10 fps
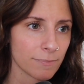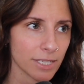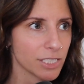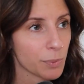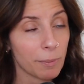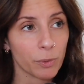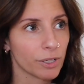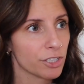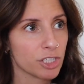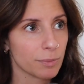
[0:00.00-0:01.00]
It's probably one
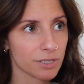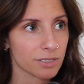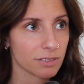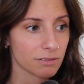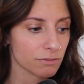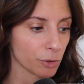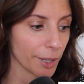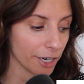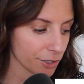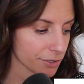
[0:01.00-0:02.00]
of the cheapest
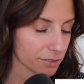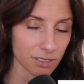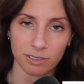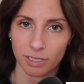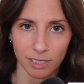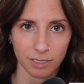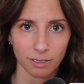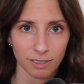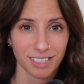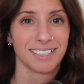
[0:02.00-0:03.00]
repairs the
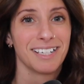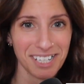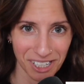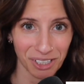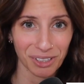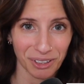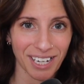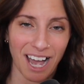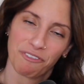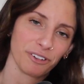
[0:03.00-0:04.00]
city could look
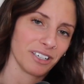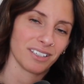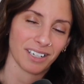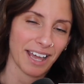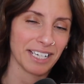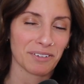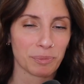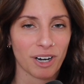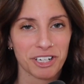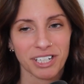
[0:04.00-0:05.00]
at for any given
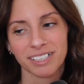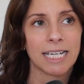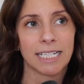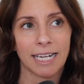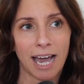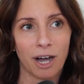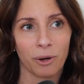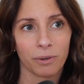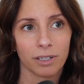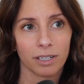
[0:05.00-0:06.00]
project.
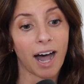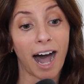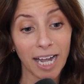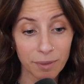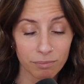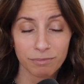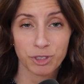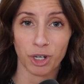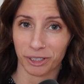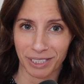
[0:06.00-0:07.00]
Now, I'm
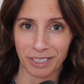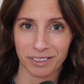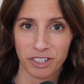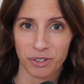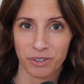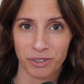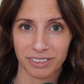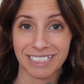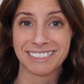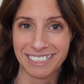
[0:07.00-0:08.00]
struggling
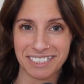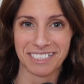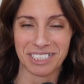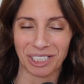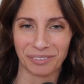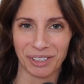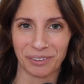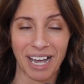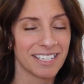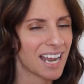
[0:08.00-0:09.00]
listening to this
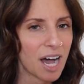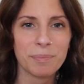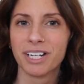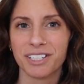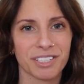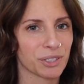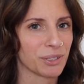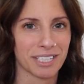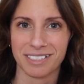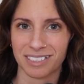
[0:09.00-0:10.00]
interview, and not because of the
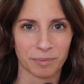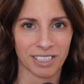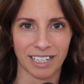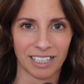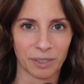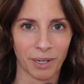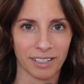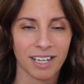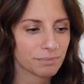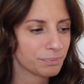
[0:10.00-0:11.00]
criticism of the
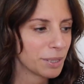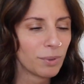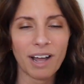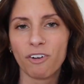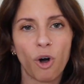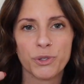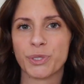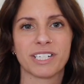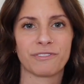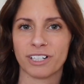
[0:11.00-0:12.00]
alleyway. People have all
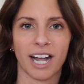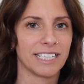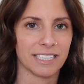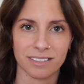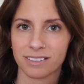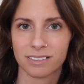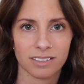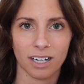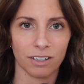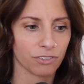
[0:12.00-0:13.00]
sorts of different ideas
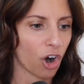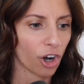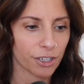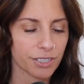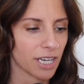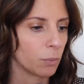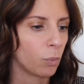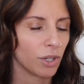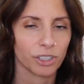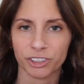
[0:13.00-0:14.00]
of art and
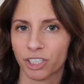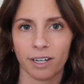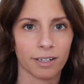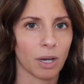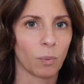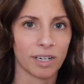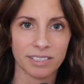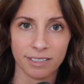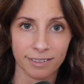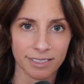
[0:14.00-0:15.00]
what looks good and what
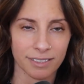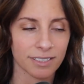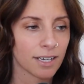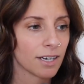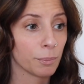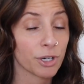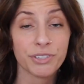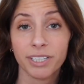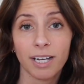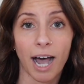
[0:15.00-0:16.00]
doesn't.
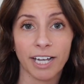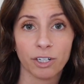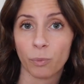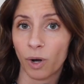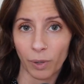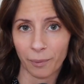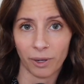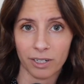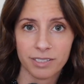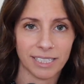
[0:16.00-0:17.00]
Personally, I don't want white
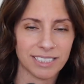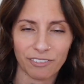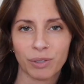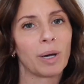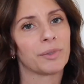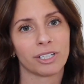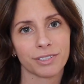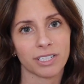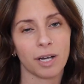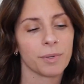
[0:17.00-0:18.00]
walls. I definitely want
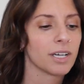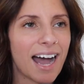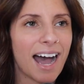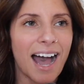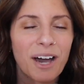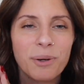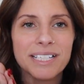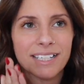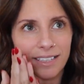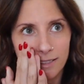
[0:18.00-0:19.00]
murals up. How do I
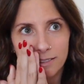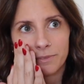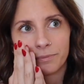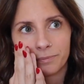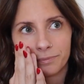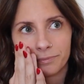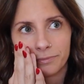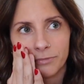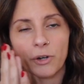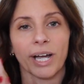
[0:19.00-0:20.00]
say this?
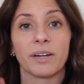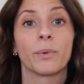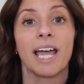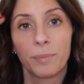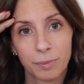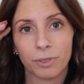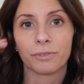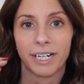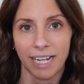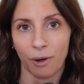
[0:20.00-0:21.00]
Okay, we have people
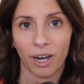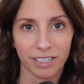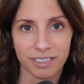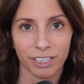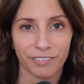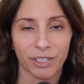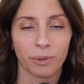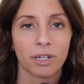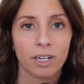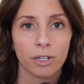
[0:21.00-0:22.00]
right now on this interview
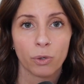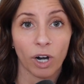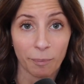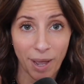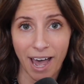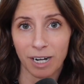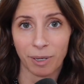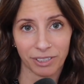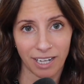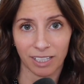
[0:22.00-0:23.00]
who are mad
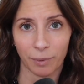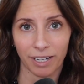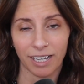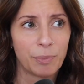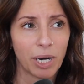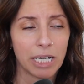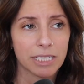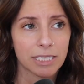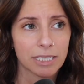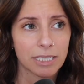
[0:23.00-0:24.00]
about the alleyway,
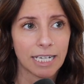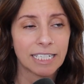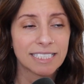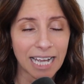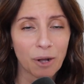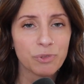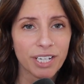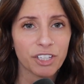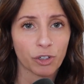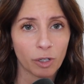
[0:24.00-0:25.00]
but it sounds
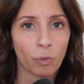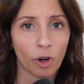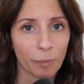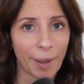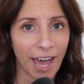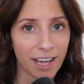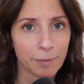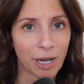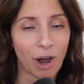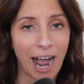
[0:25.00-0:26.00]
like they're more mad
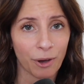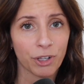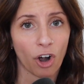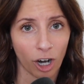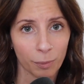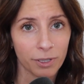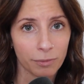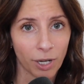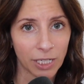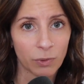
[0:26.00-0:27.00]
about how the ARPA
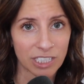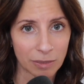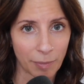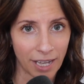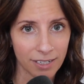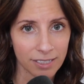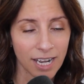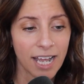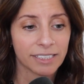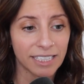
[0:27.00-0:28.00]
money was spent
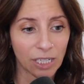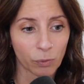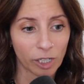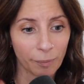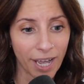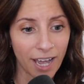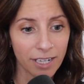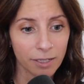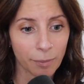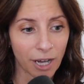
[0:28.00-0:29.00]
than they were
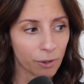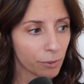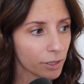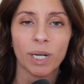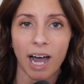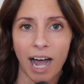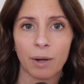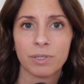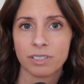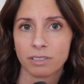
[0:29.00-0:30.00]
mad about when I
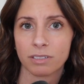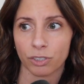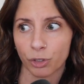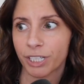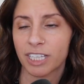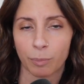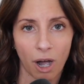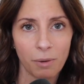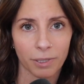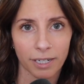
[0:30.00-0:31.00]
was alerting the
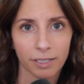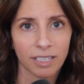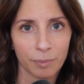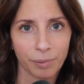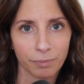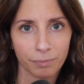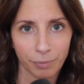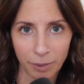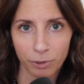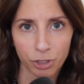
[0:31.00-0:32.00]
public that
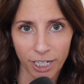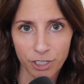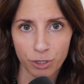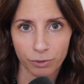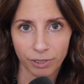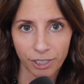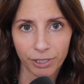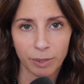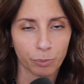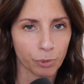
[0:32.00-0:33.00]
people tried to
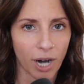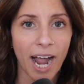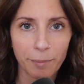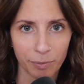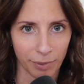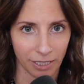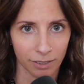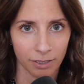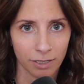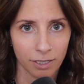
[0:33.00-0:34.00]
literally bribe
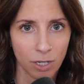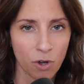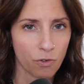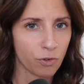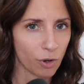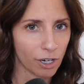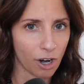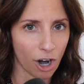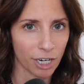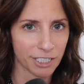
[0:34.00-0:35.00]
me for
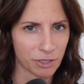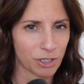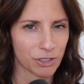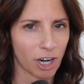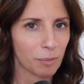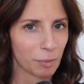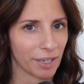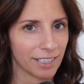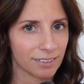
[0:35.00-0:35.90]
our district's ARPA money.